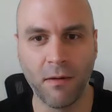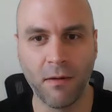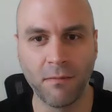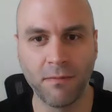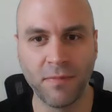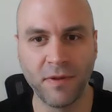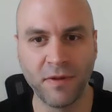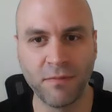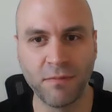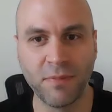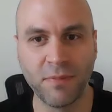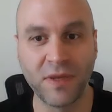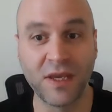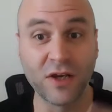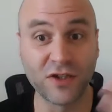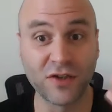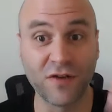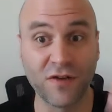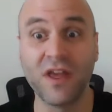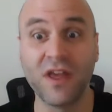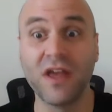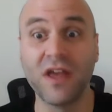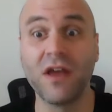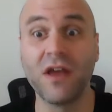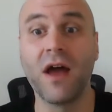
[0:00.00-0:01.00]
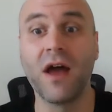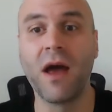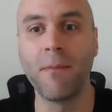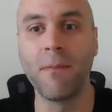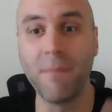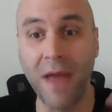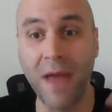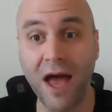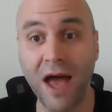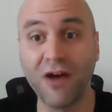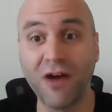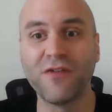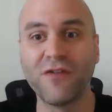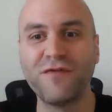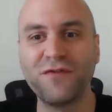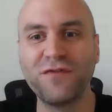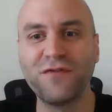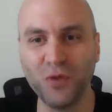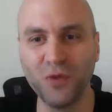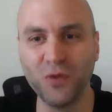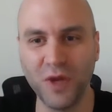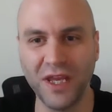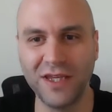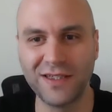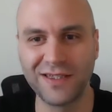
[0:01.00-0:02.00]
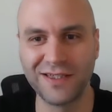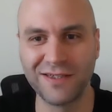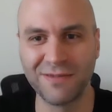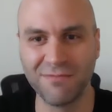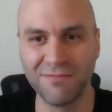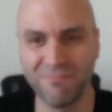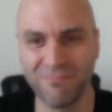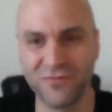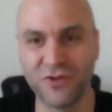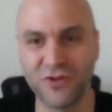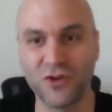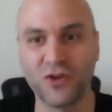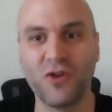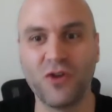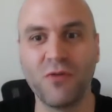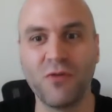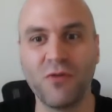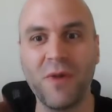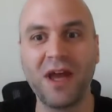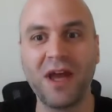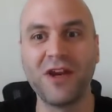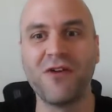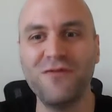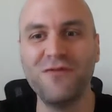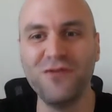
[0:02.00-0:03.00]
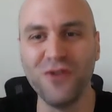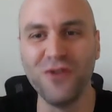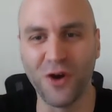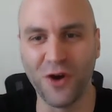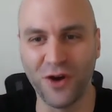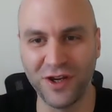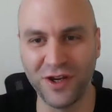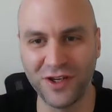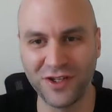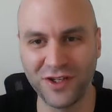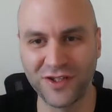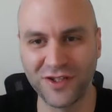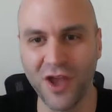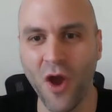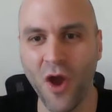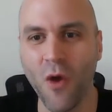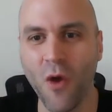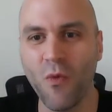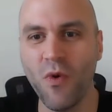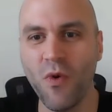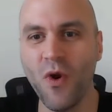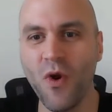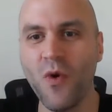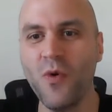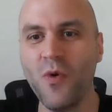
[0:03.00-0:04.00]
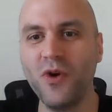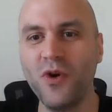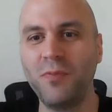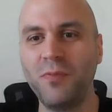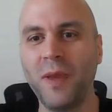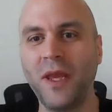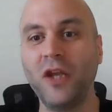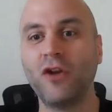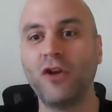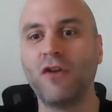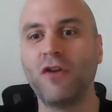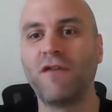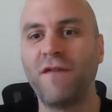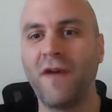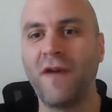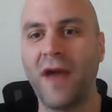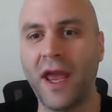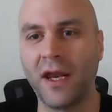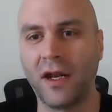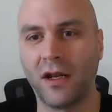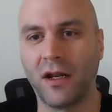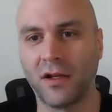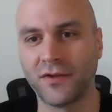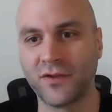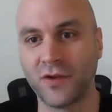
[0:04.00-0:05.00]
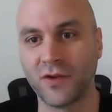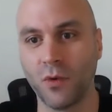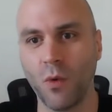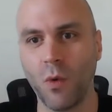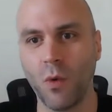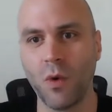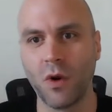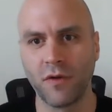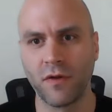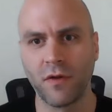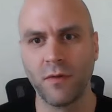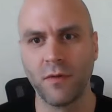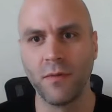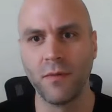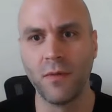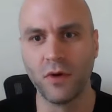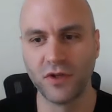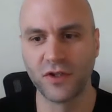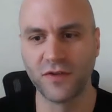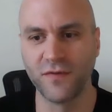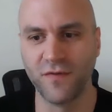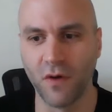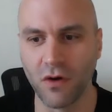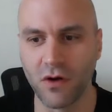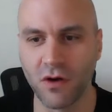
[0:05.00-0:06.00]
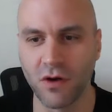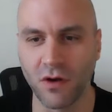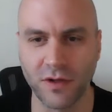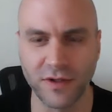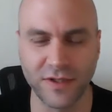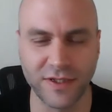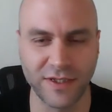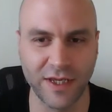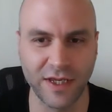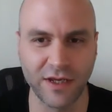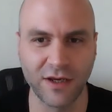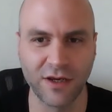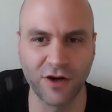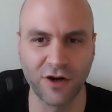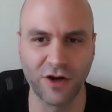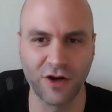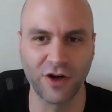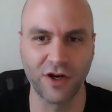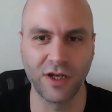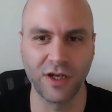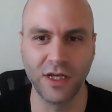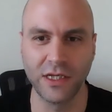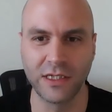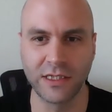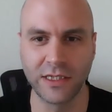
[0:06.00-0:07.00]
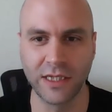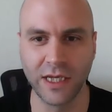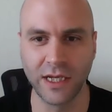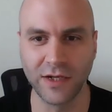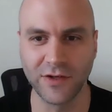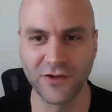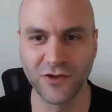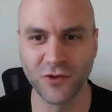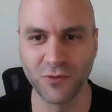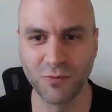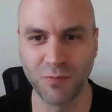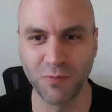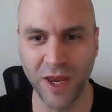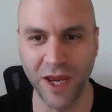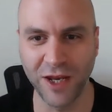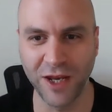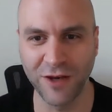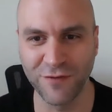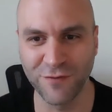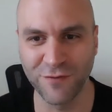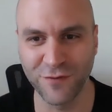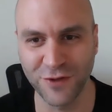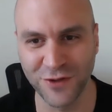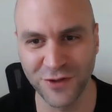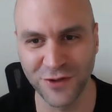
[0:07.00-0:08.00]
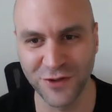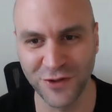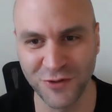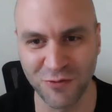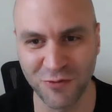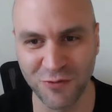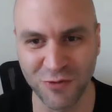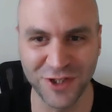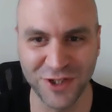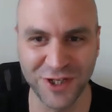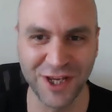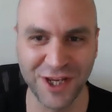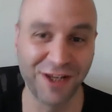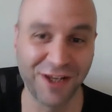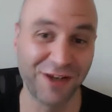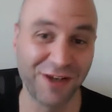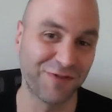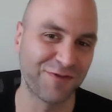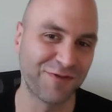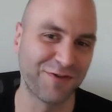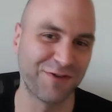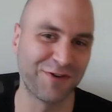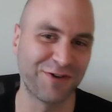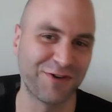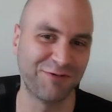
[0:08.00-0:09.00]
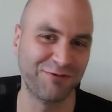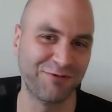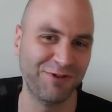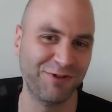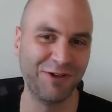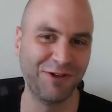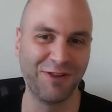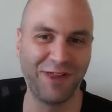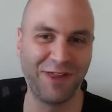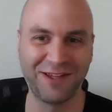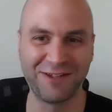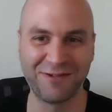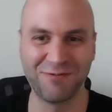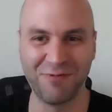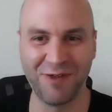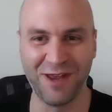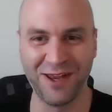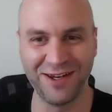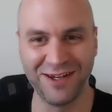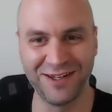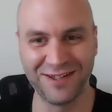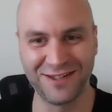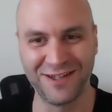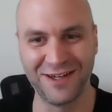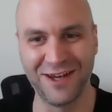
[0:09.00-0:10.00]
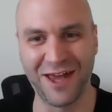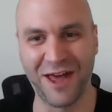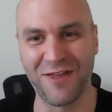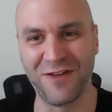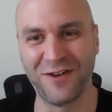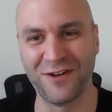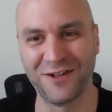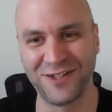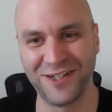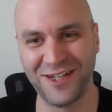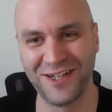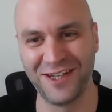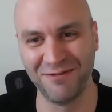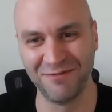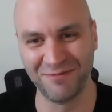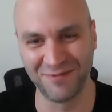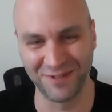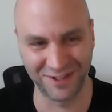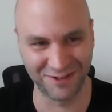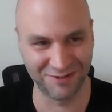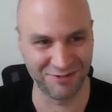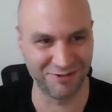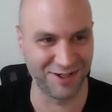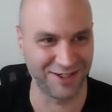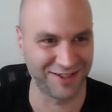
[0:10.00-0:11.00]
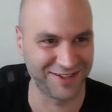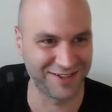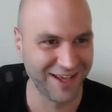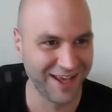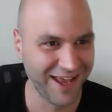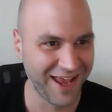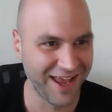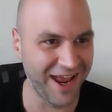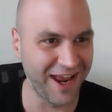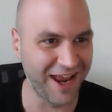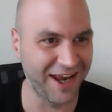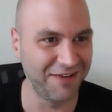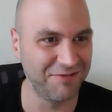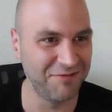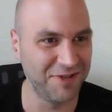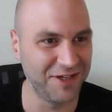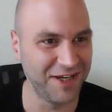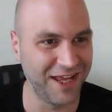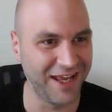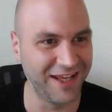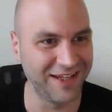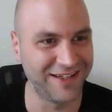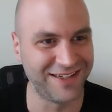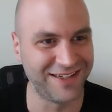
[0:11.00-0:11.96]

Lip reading: because of the amount of tweets, so the amount of noise, who would be in the final? So who are the most vocals? And currently it's still Spain versus Brazil, and of course we know that's another team that was. But I